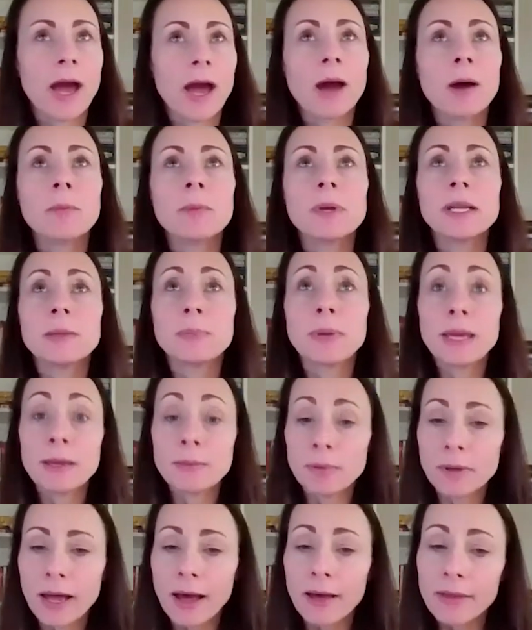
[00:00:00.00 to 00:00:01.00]
how many
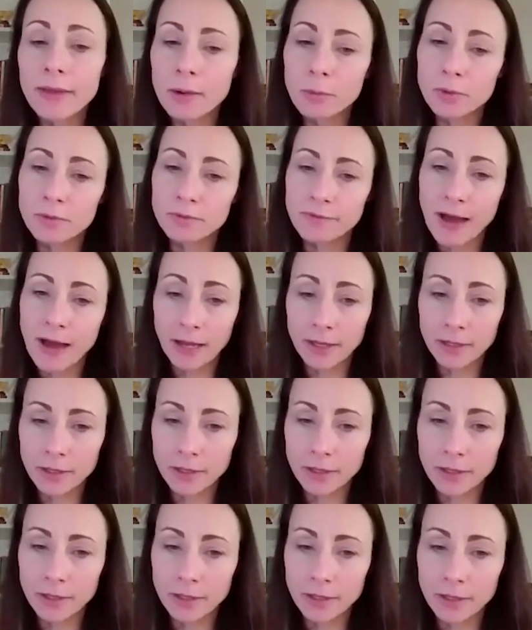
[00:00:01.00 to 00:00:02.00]
people out there would
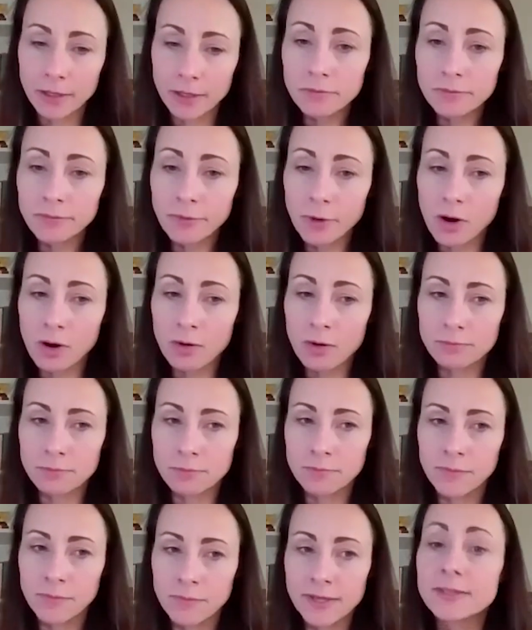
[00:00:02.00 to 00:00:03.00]
value
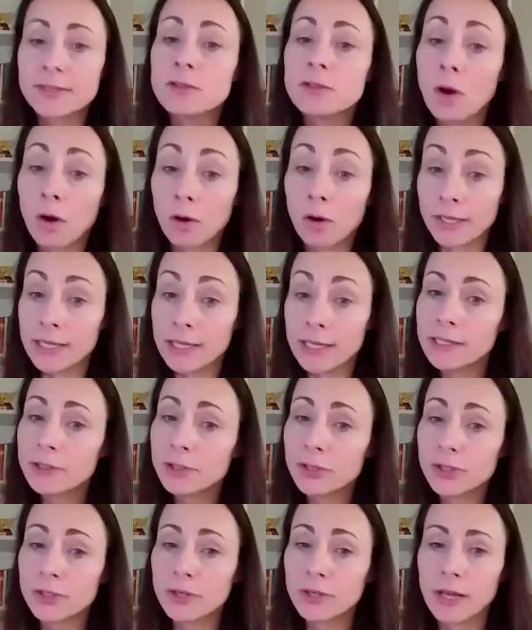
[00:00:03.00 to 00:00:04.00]
from this
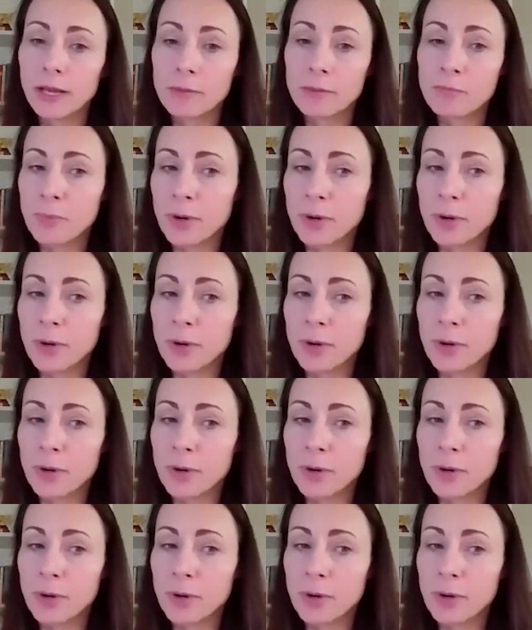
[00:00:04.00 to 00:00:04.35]
knowledge,